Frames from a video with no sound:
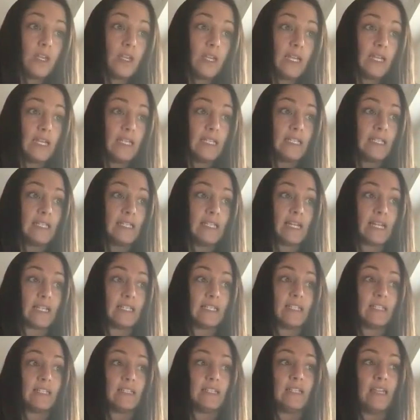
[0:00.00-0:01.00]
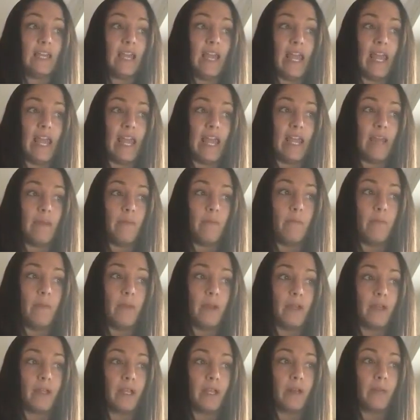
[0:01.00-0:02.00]
6 to 8
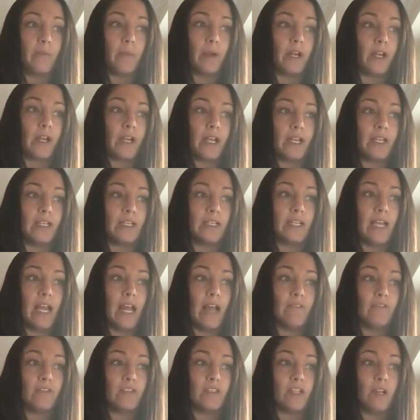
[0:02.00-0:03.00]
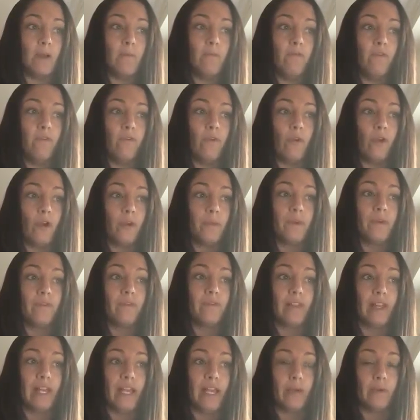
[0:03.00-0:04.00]
million Americans have some form of
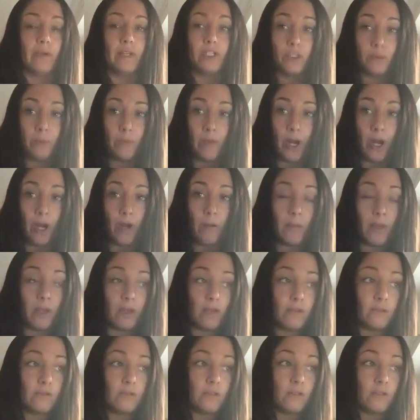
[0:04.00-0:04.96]
language impairment.